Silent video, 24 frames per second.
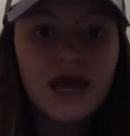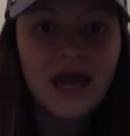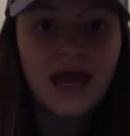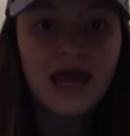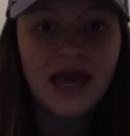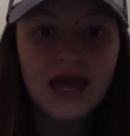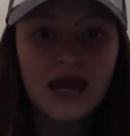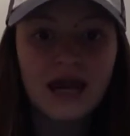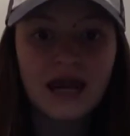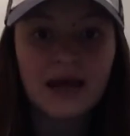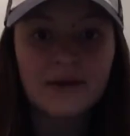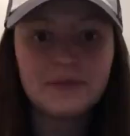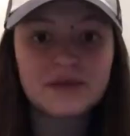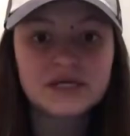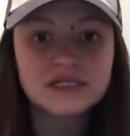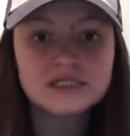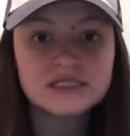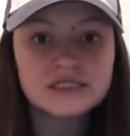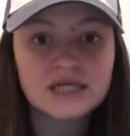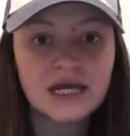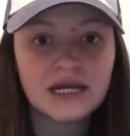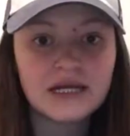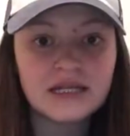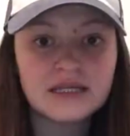and I'm
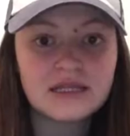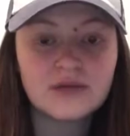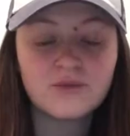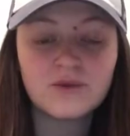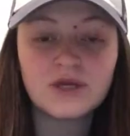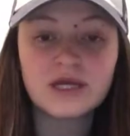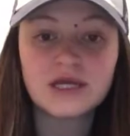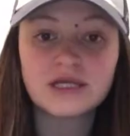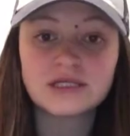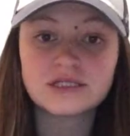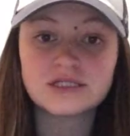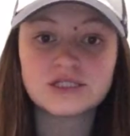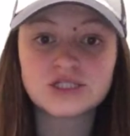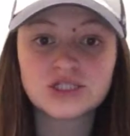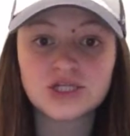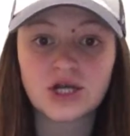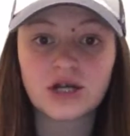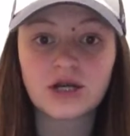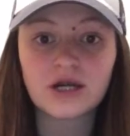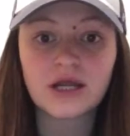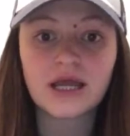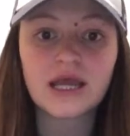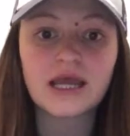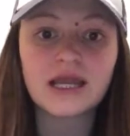excited that we get to start